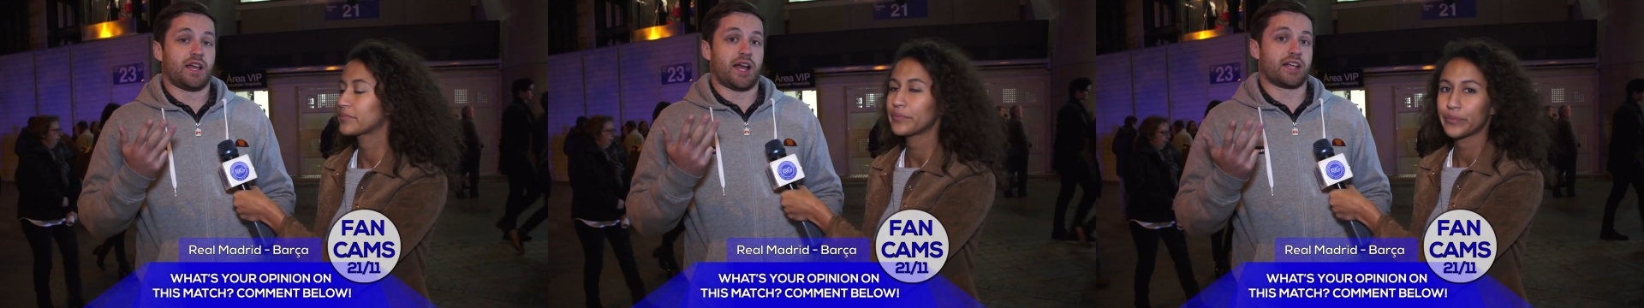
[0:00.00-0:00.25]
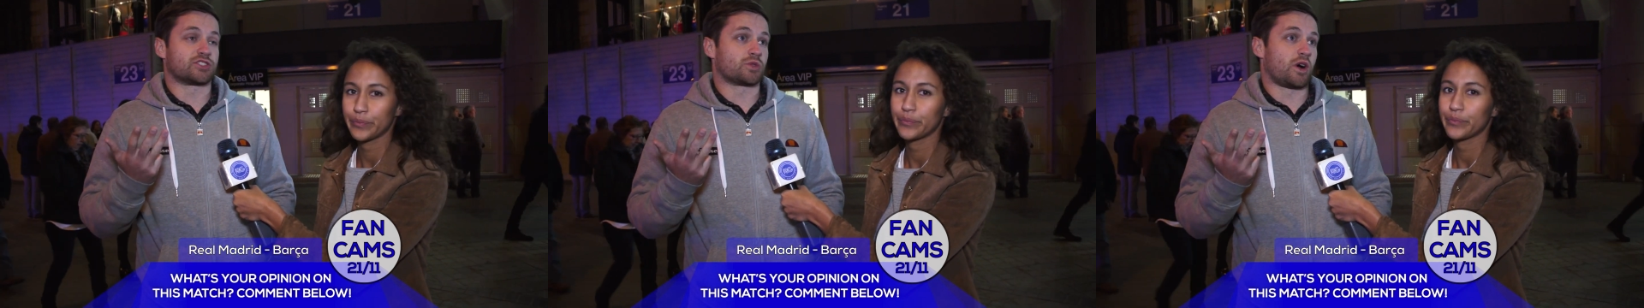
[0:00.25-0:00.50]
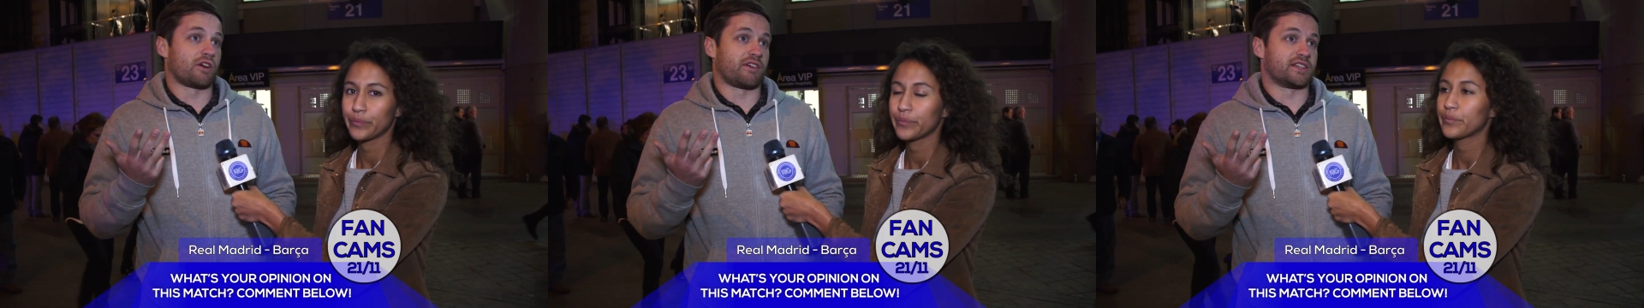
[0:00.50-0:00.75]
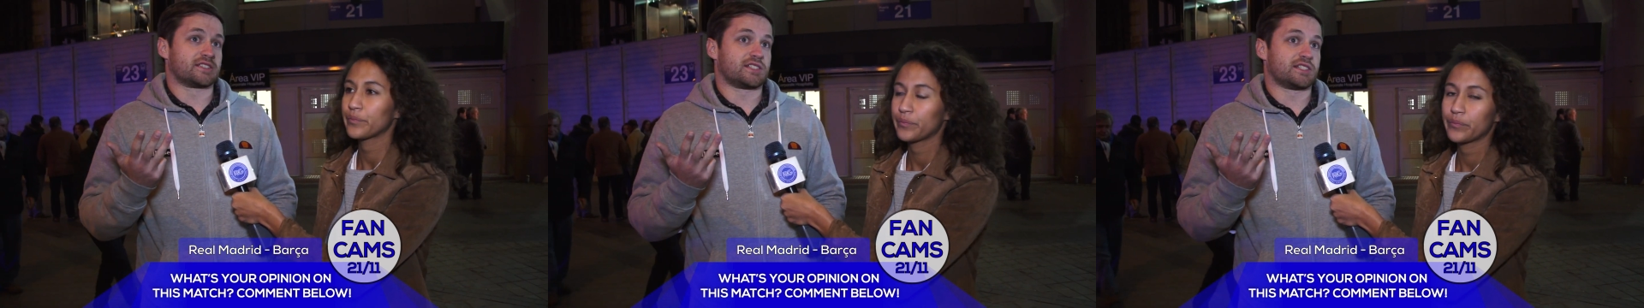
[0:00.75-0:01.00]
Speaker 1: and
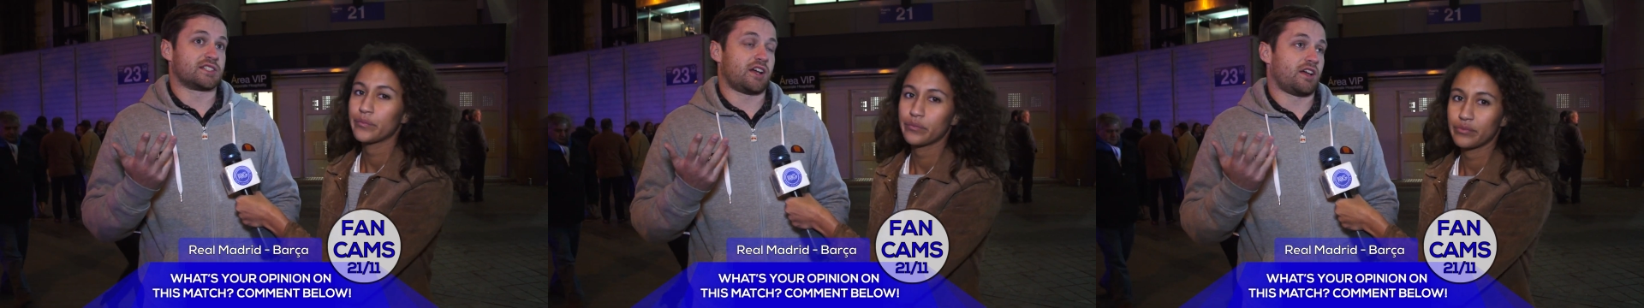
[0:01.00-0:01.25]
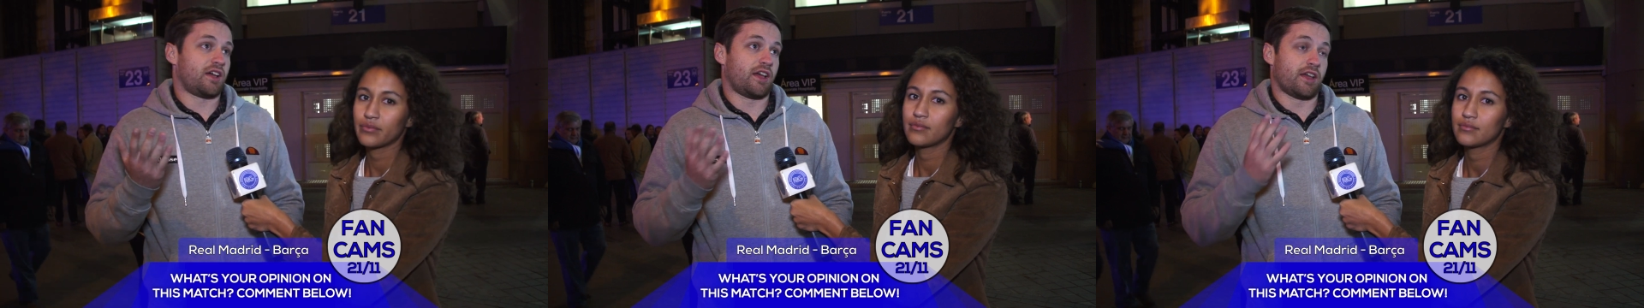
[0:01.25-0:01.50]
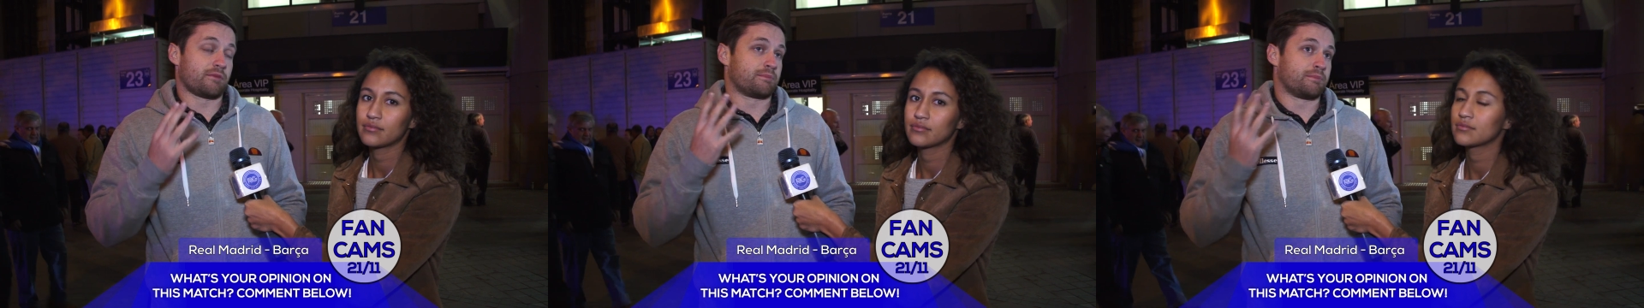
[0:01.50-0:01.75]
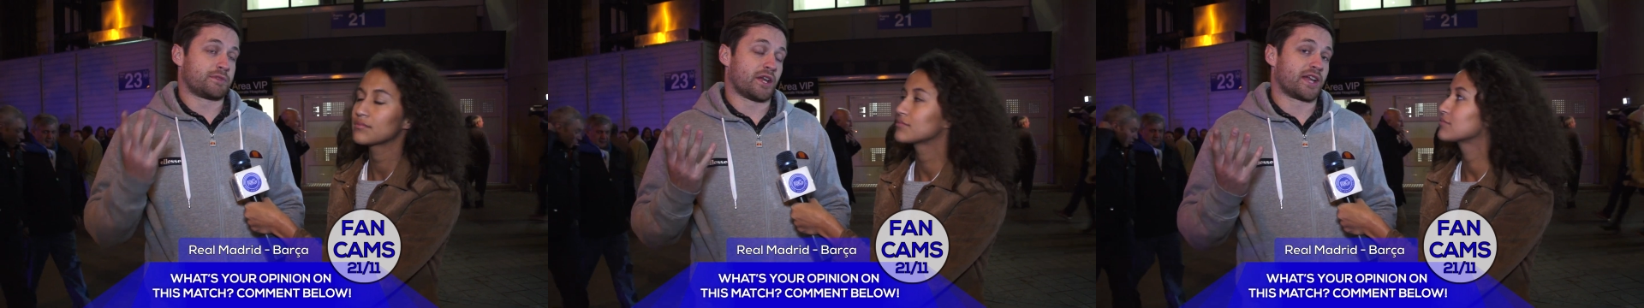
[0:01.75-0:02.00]
Suarez, it's, uh, uh,
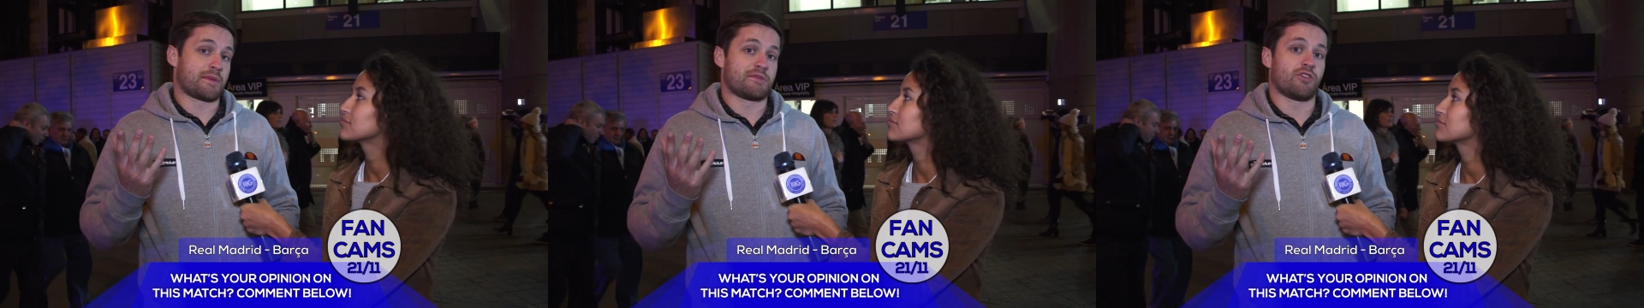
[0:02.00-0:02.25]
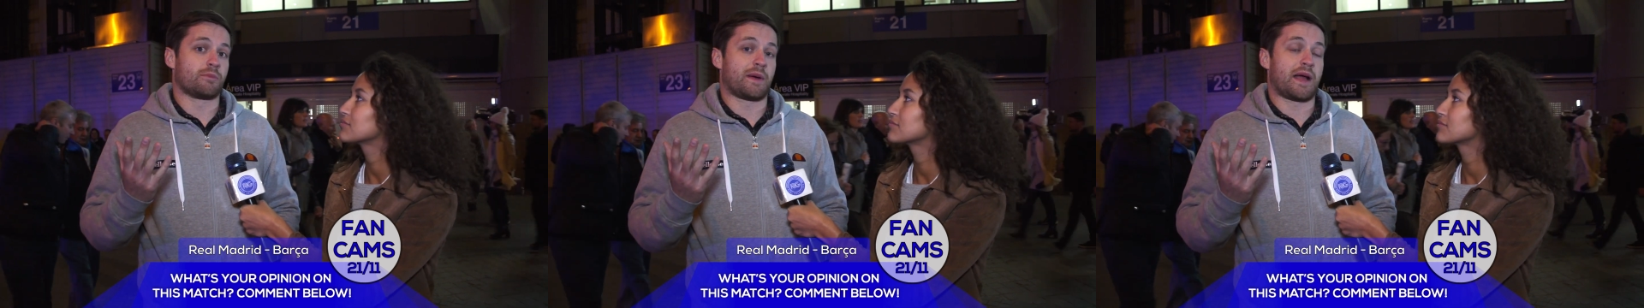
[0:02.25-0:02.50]
don't get me wrong,